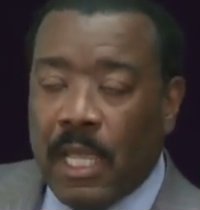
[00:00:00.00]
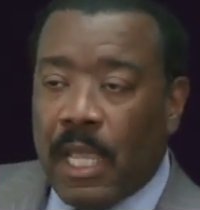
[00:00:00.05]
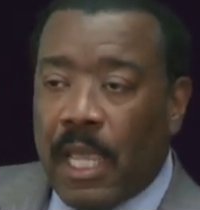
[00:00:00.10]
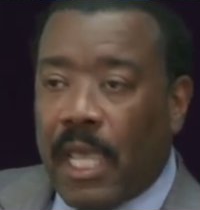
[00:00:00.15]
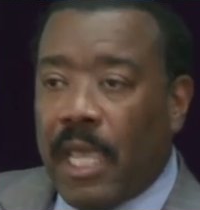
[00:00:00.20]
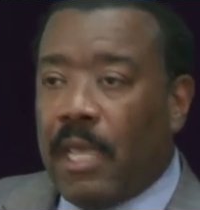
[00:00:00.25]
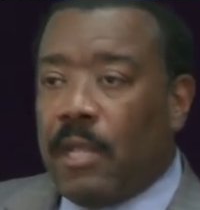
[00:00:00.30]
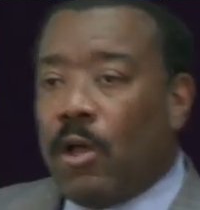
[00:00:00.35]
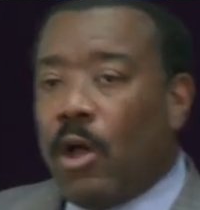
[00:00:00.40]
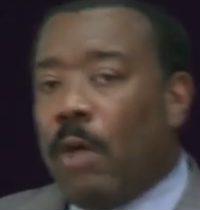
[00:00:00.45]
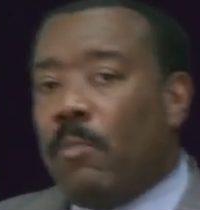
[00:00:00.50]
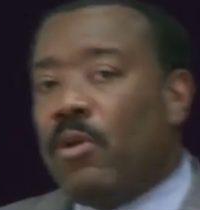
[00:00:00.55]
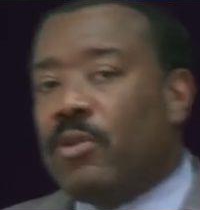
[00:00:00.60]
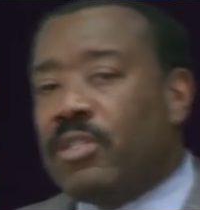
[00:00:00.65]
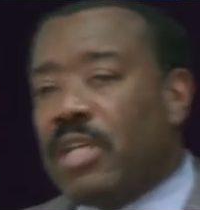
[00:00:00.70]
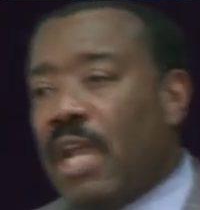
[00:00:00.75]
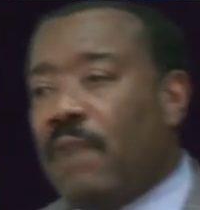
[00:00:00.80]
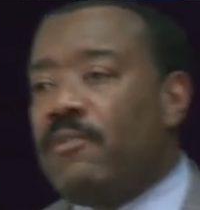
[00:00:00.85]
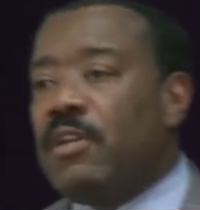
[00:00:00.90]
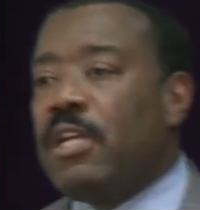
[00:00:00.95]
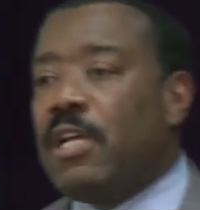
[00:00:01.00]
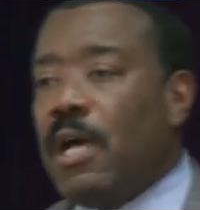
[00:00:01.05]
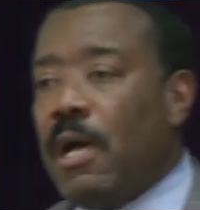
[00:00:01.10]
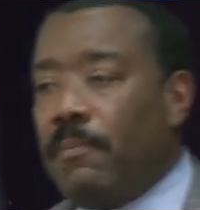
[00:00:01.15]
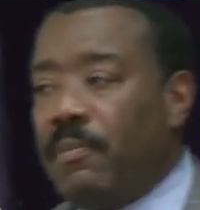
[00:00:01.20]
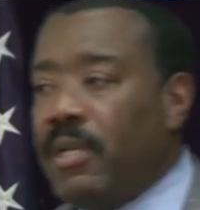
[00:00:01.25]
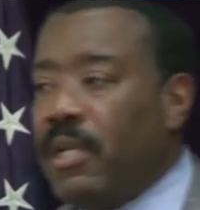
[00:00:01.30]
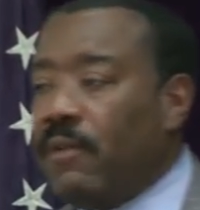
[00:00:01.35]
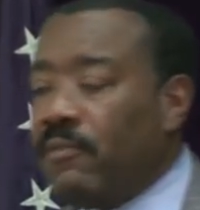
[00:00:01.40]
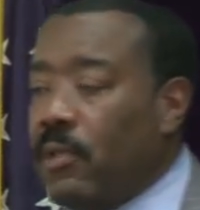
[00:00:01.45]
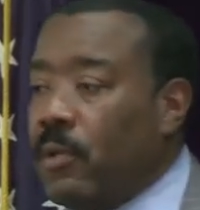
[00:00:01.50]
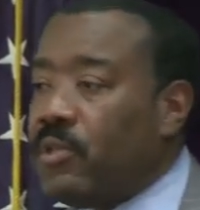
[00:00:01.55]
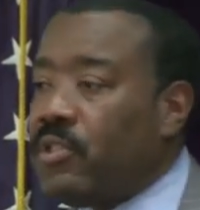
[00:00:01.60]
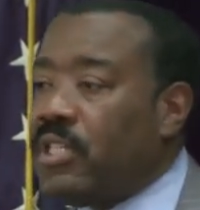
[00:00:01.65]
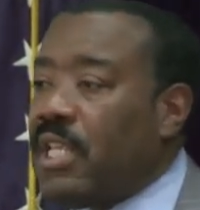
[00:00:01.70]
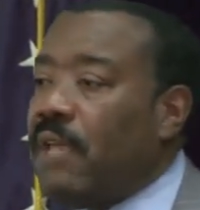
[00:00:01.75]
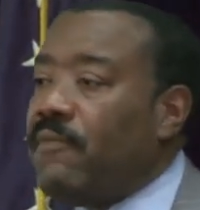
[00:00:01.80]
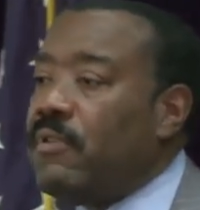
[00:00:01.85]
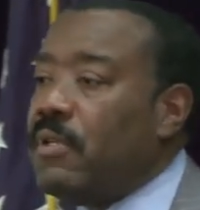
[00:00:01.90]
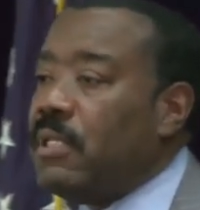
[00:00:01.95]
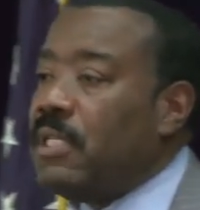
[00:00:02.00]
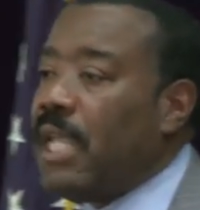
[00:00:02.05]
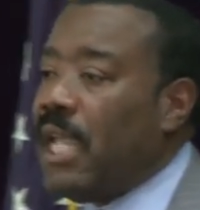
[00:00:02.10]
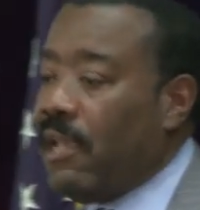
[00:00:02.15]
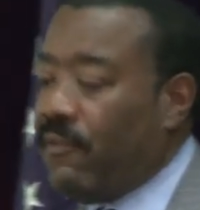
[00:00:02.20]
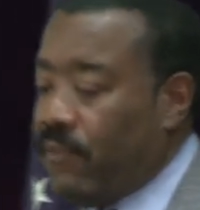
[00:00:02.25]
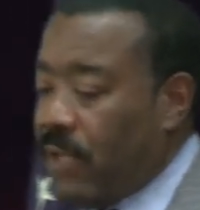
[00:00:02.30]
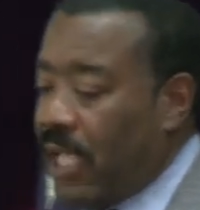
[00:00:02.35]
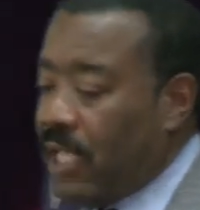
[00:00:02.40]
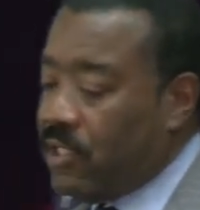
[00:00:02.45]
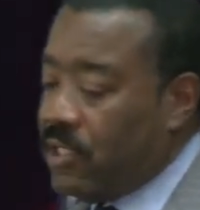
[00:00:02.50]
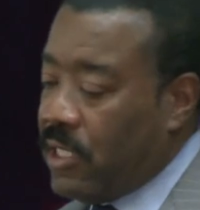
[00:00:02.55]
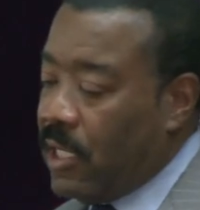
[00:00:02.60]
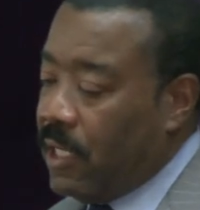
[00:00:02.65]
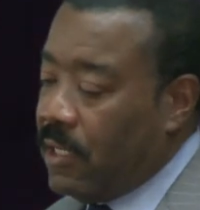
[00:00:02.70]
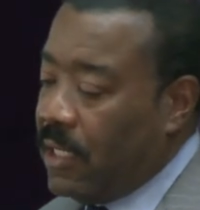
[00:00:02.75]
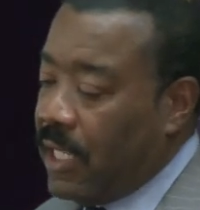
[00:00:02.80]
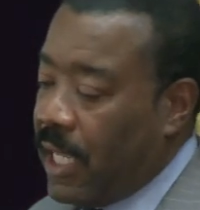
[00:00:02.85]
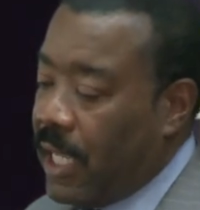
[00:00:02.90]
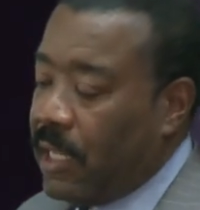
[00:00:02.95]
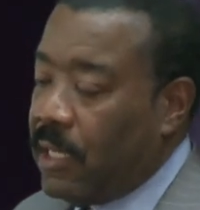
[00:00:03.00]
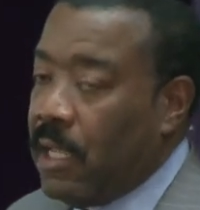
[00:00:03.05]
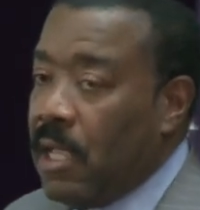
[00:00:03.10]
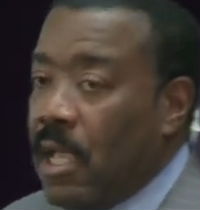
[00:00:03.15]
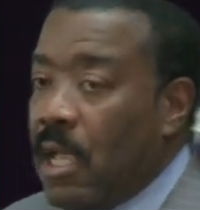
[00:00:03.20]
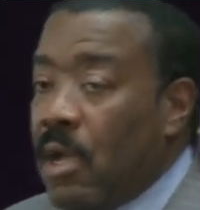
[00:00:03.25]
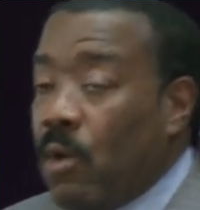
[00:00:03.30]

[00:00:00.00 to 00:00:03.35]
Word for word: And almost every company of those seven have, has done that.